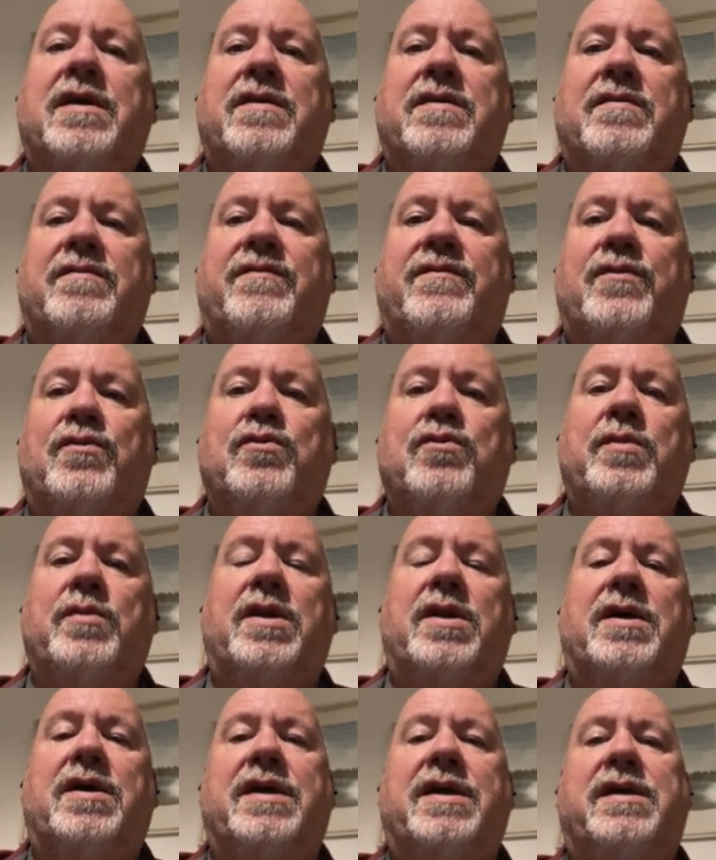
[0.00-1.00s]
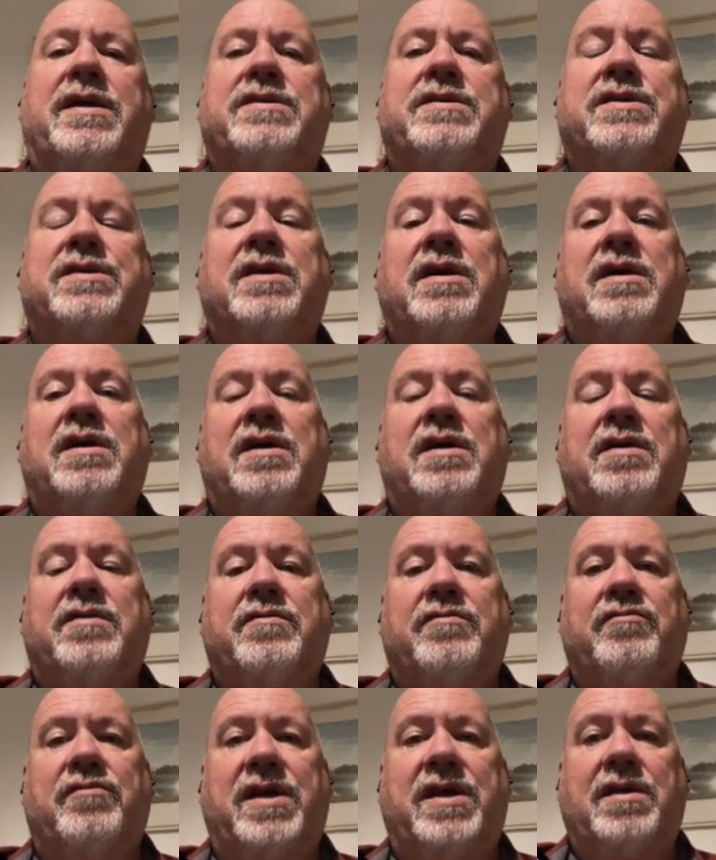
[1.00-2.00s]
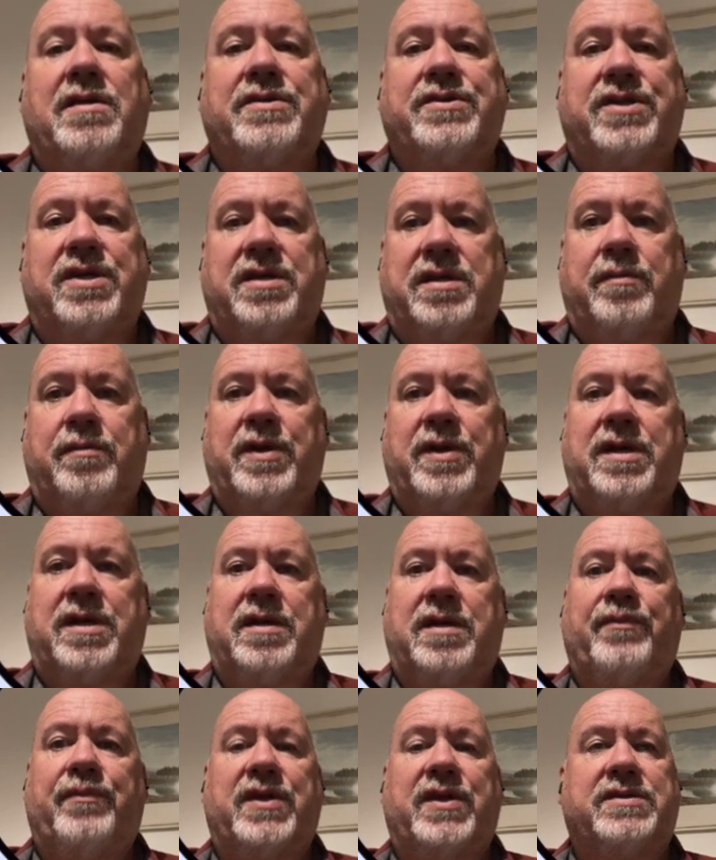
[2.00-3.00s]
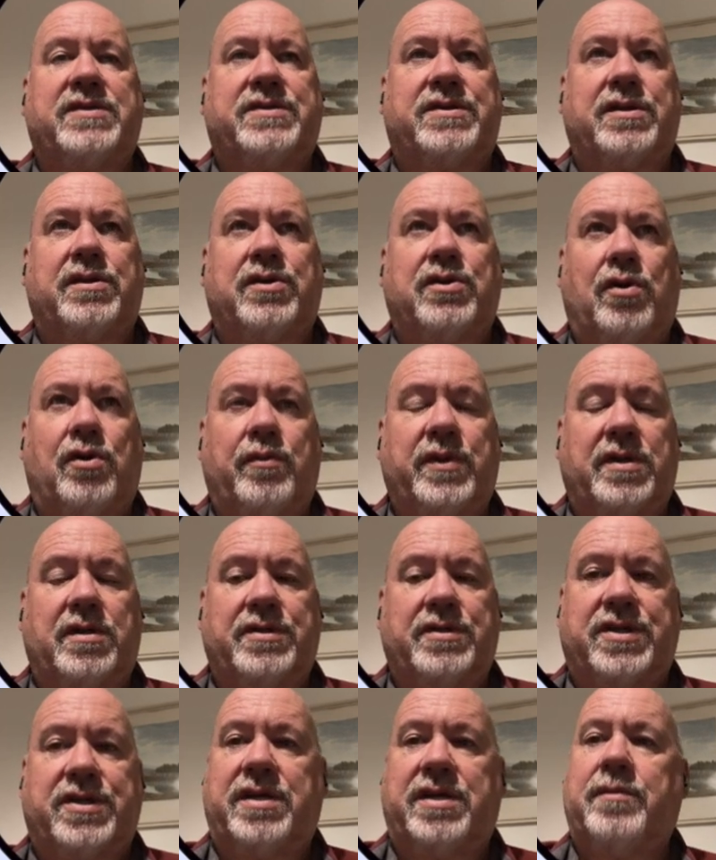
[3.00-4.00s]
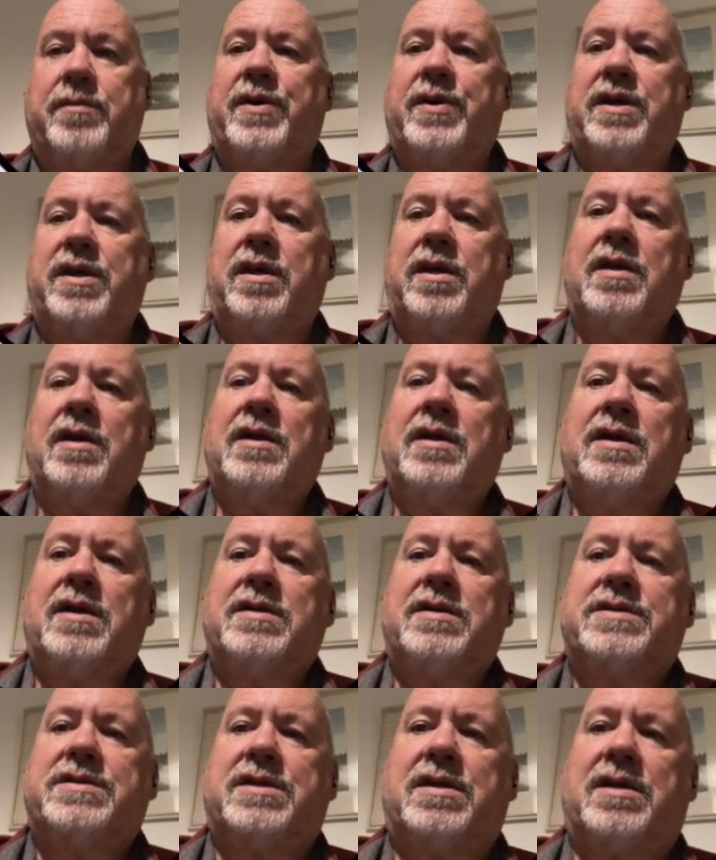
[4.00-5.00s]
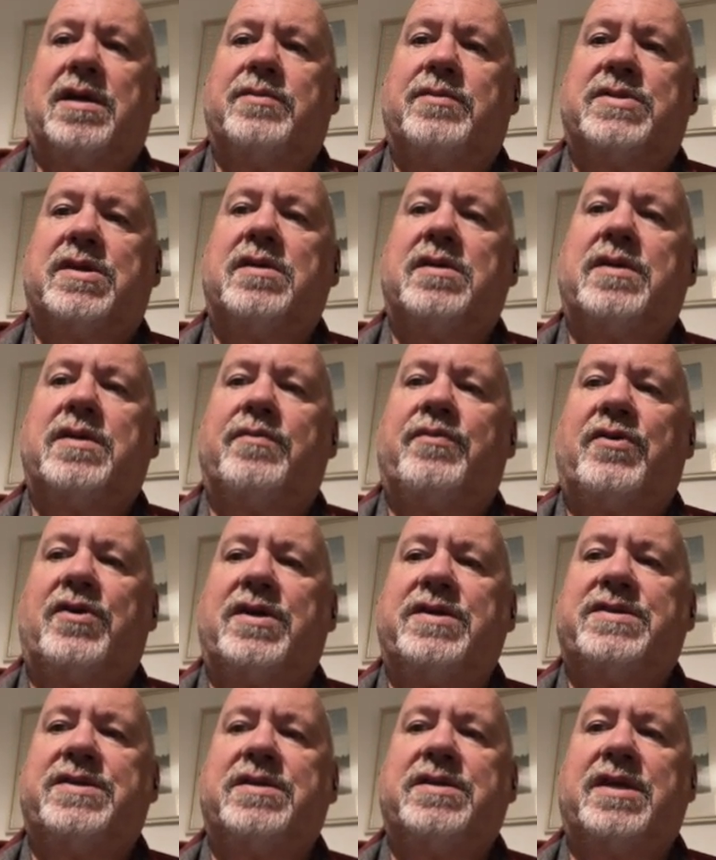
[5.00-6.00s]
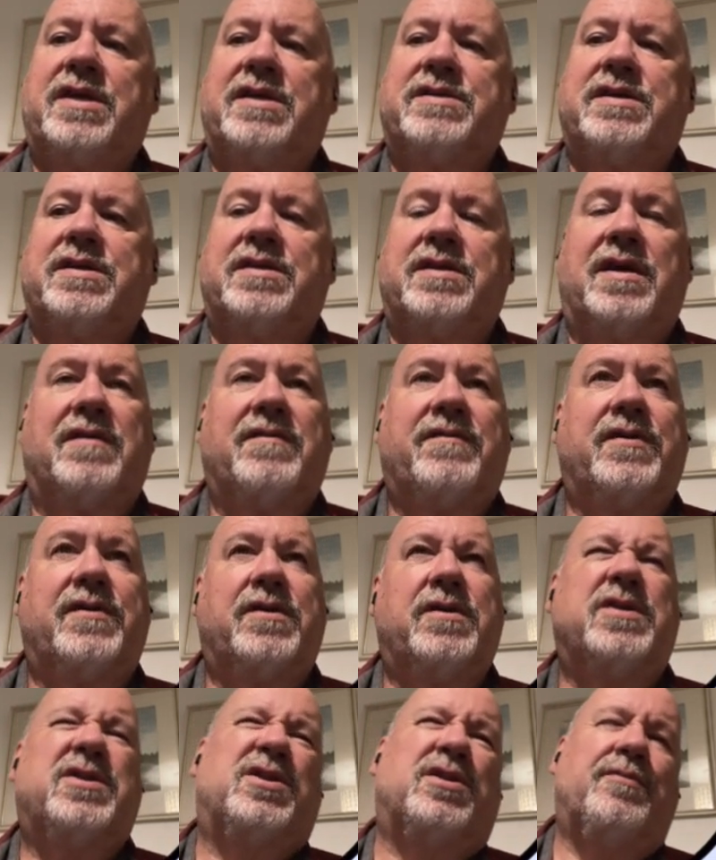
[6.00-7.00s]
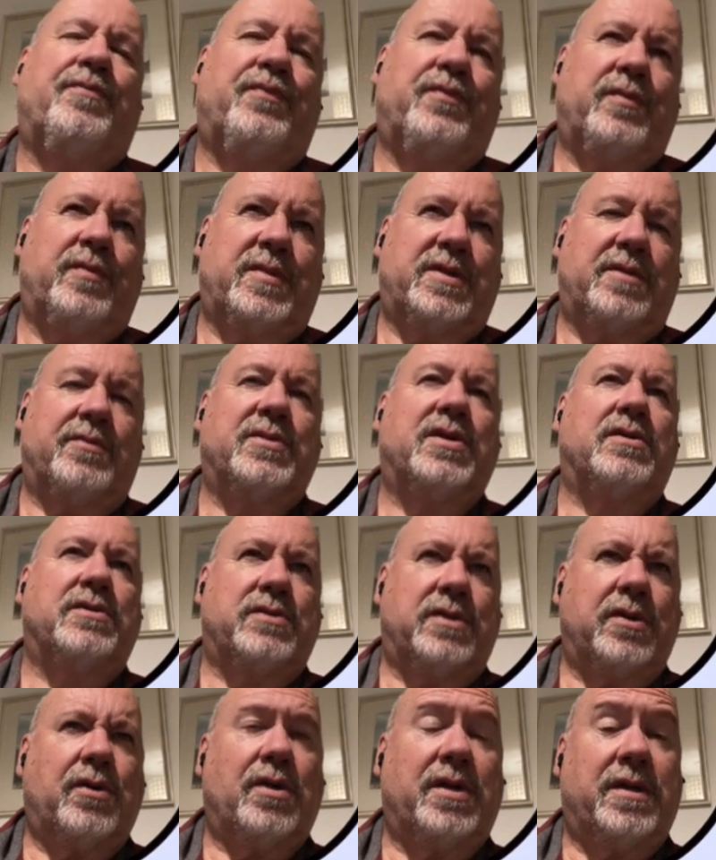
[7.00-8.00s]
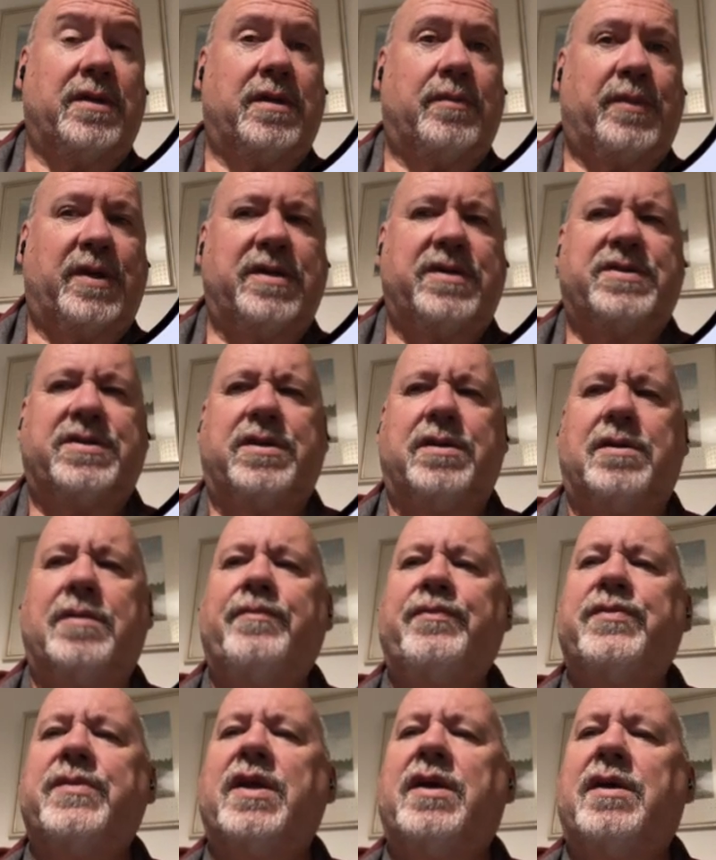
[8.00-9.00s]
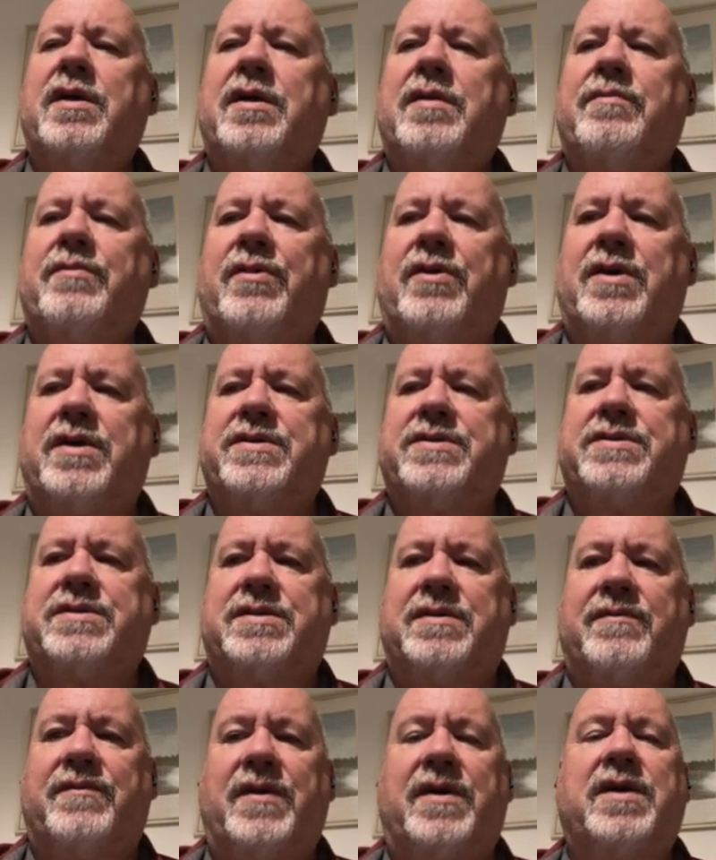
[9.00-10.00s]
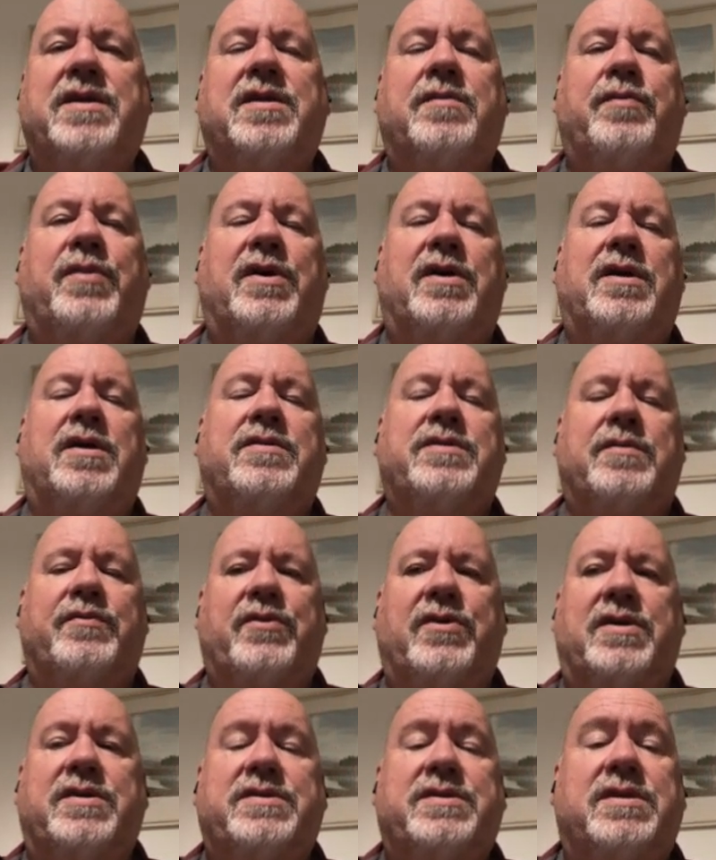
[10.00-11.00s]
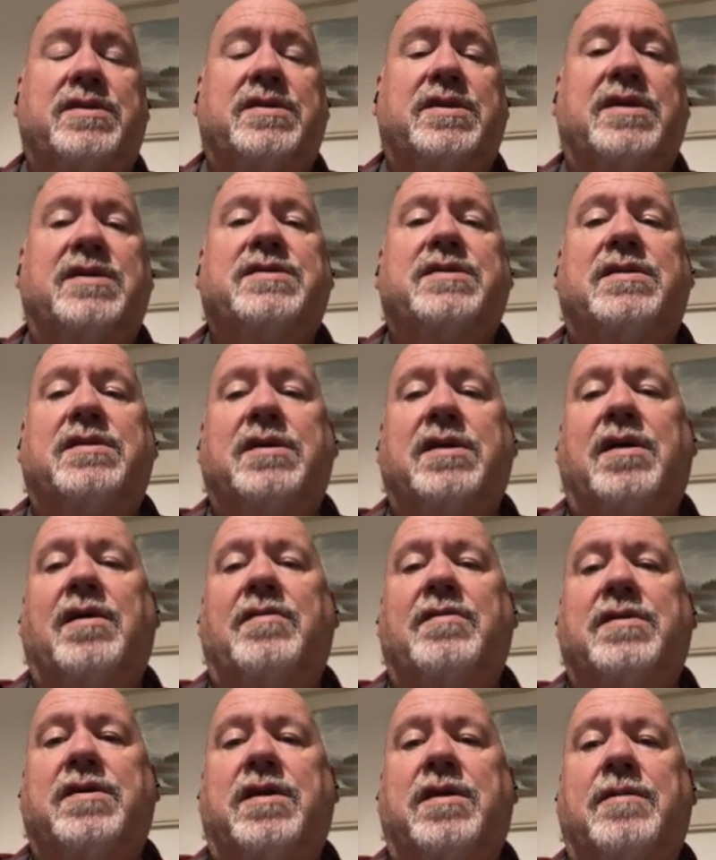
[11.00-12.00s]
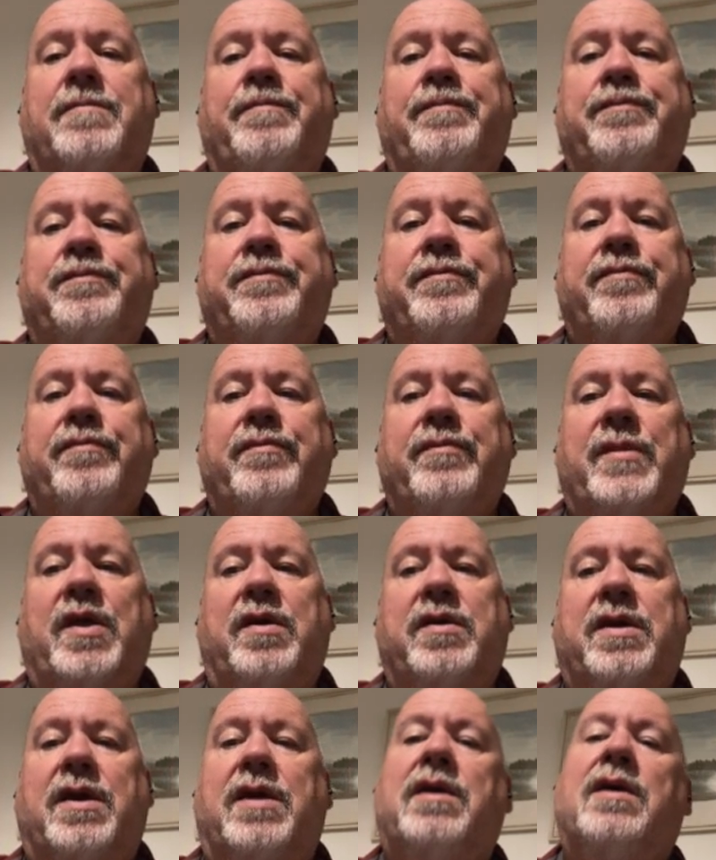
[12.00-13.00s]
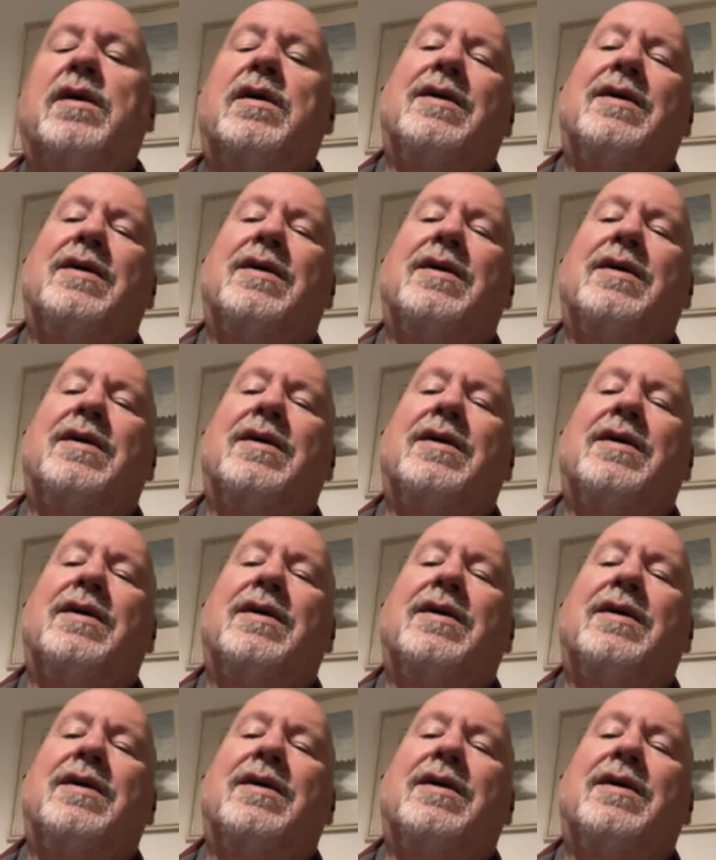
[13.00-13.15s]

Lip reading: The formula is real GDP is the nominal GDP times the price index in that first, sometimes we call it the base year, price divided by the price index in the current year. Okay,